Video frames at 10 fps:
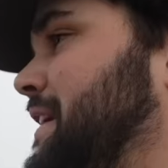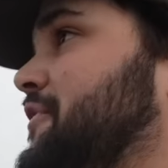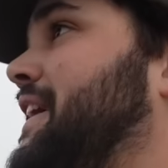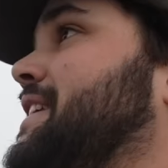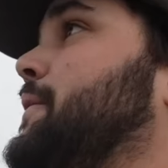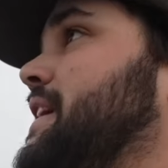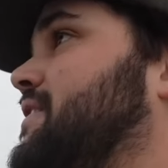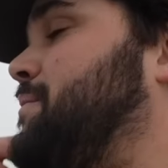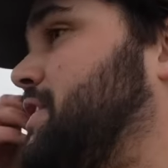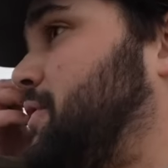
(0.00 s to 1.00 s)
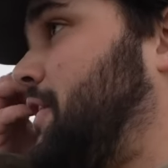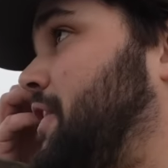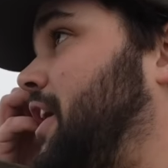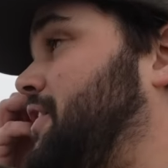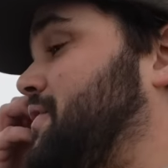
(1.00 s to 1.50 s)
mean, the fact that we put the door on the
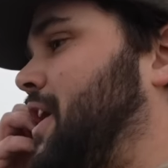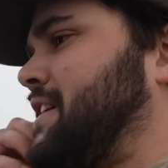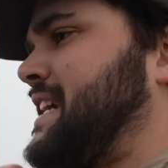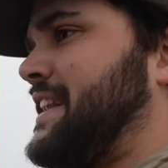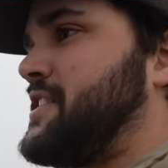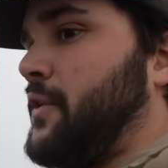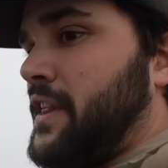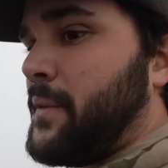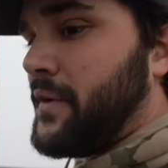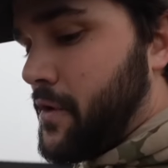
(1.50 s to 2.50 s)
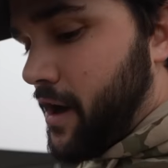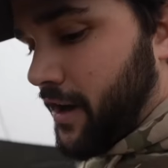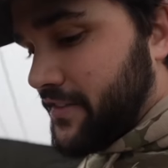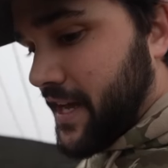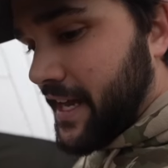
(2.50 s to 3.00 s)
other wrong side and that's the only thing that went wrong,
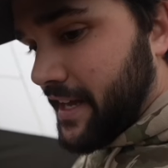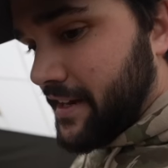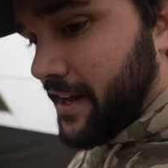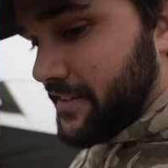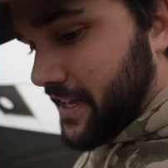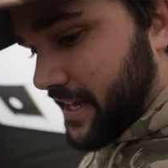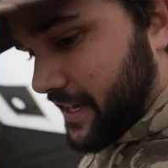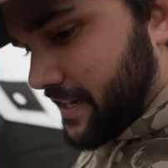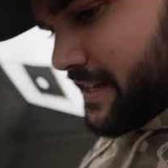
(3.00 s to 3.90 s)
I'll yeah. take it. I'll take it.